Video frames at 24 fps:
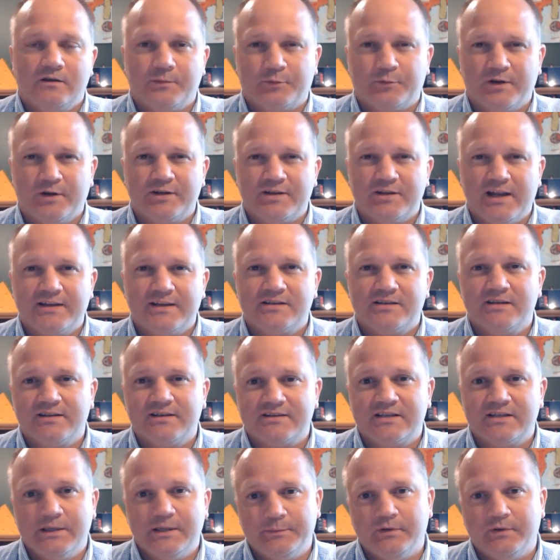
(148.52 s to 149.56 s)
Depreciation
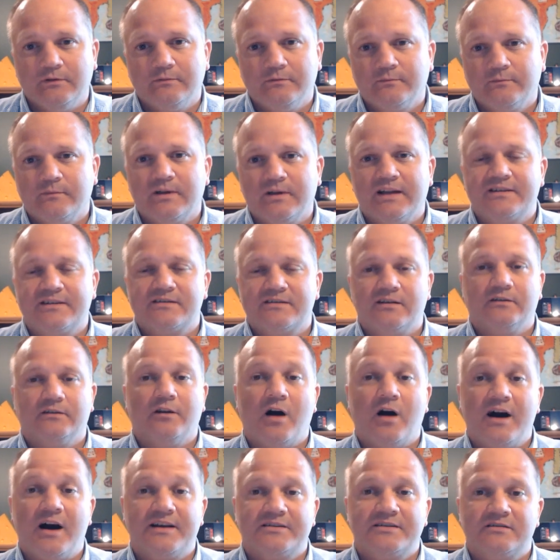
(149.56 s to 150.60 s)
is simple. It's the
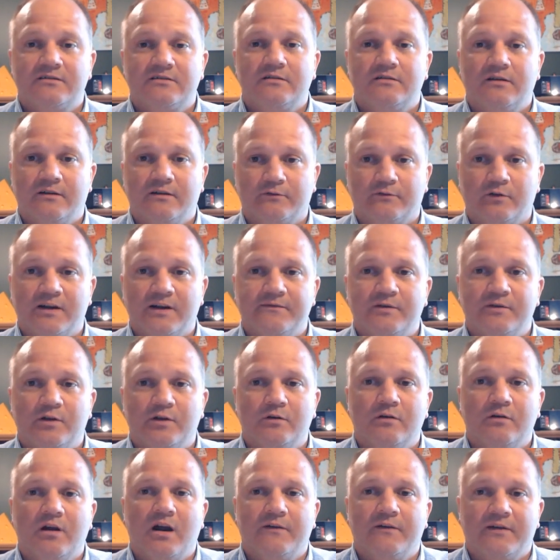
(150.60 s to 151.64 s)
loss of
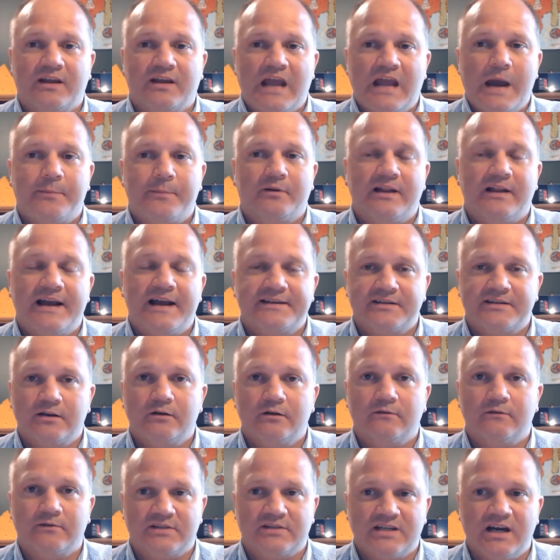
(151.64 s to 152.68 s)
revenue of a capital
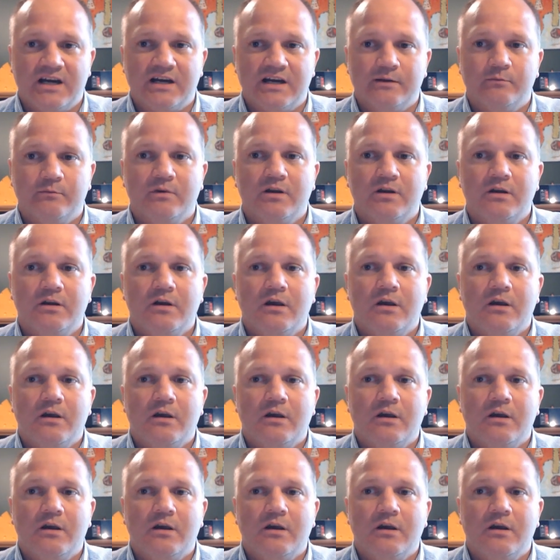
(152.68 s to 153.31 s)
asset over time.